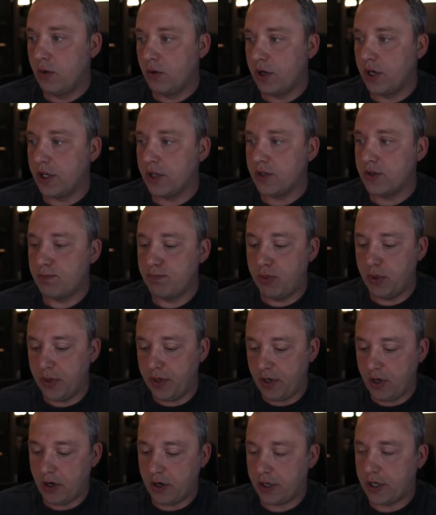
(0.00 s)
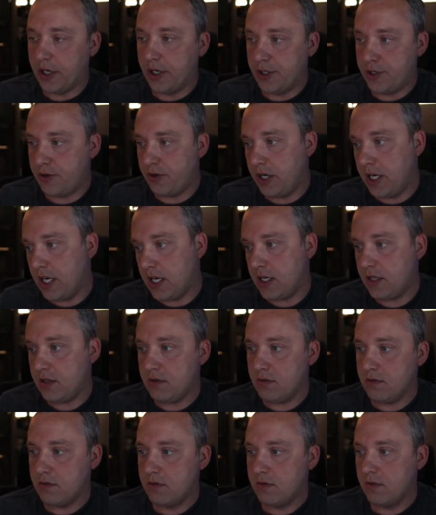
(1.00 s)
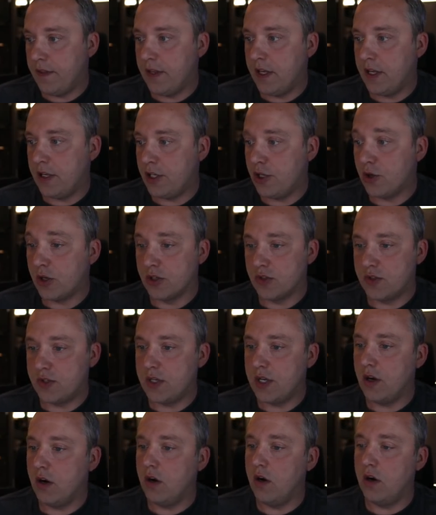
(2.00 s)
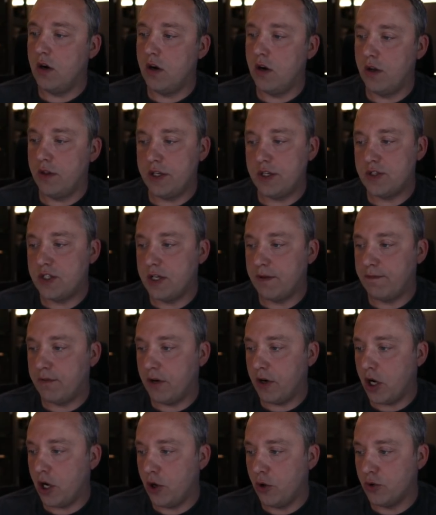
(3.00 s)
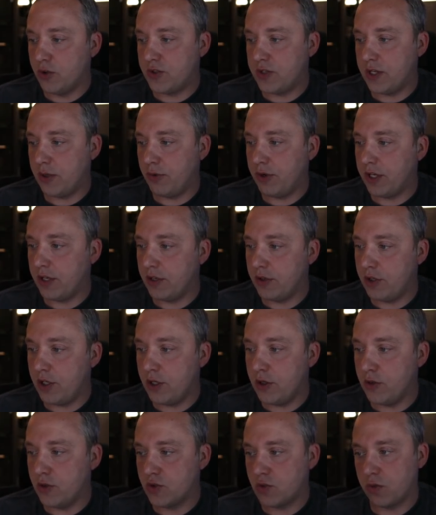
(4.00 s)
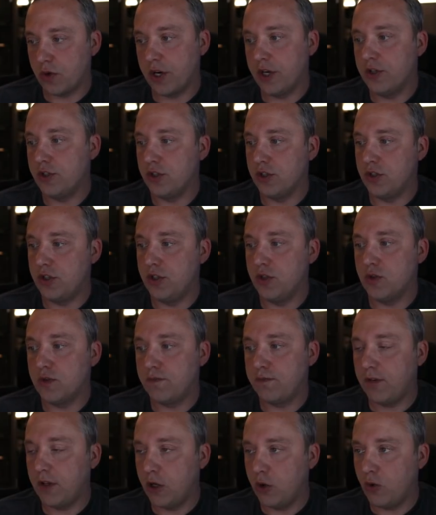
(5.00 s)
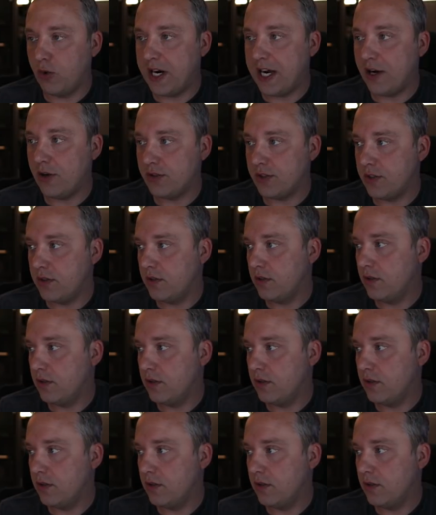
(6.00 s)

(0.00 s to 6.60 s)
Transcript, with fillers: We're going to put our country in, and then you can see all these different hosts that we can use. We're going to just use FlowRoute.